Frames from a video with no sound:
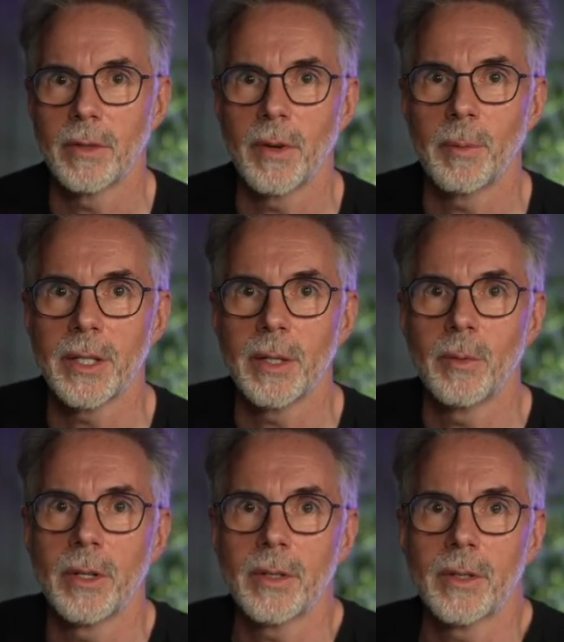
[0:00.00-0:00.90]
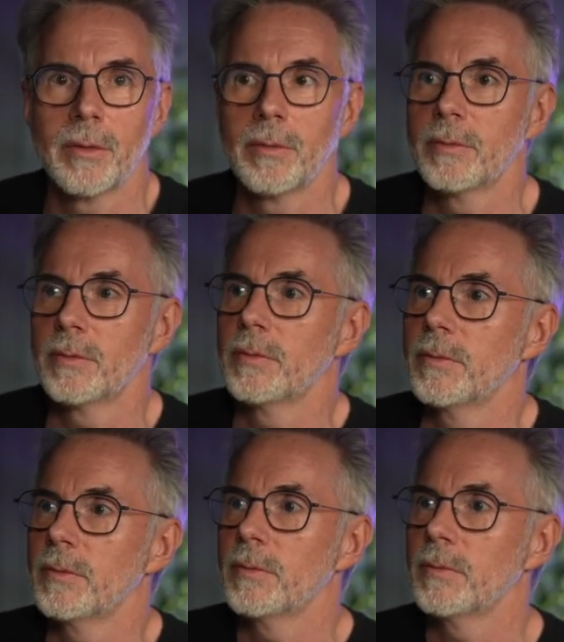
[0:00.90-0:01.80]
If I press it once,
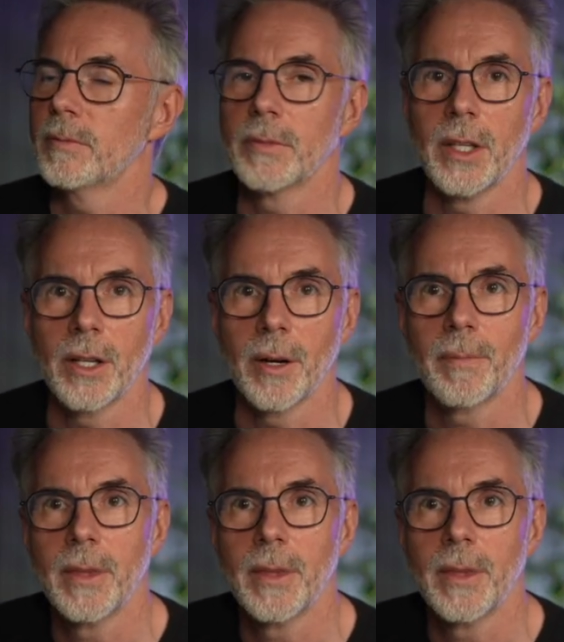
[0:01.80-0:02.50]
there you go.